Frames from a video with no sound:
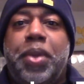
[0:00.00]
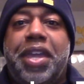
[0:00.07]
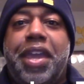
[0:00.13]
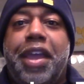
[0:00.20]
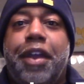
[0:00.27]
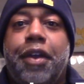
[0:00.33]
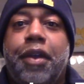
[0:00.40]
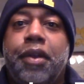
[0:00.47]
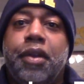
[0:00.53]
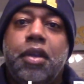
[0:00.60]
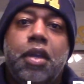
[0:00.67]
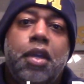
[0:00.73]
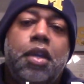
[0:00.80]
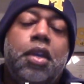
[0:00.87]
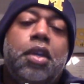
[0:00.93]
we care?
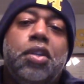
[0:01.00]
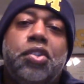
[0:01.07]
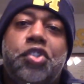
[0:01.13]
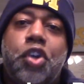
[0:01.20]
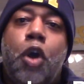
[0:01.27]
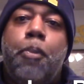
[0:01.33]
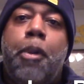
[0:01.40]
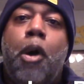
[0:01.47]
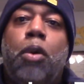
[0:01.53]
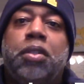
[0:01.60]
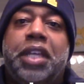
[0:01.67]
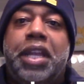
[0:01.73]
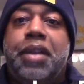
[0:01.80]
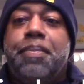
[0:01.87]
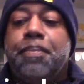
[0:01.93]
Joe
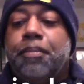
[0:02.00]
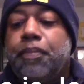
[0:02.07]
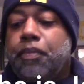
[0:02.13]
Bolden